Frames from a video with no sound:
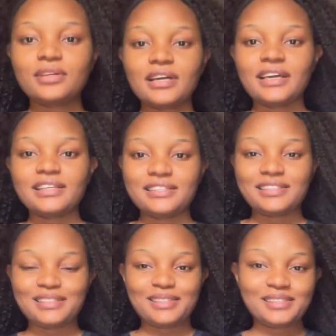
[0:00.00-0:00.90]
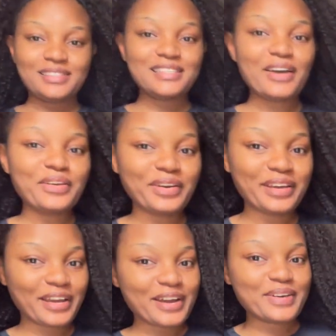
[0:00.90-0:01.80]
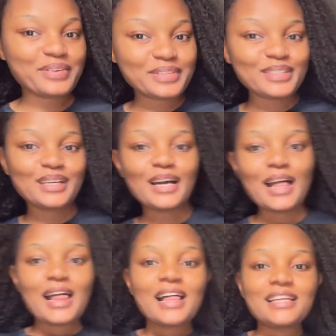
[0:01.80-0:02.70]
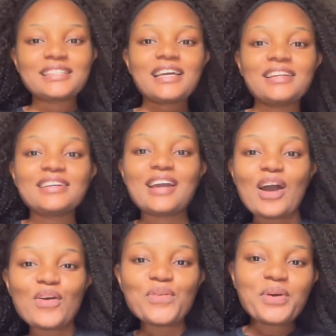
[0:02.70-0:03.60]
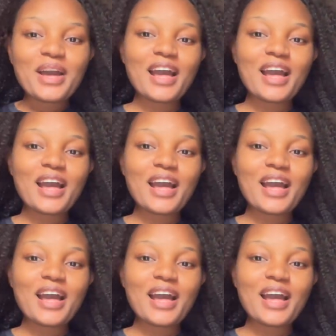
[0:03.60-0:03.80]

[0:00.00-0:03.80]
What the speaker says: guys, this is how your girl is gonna go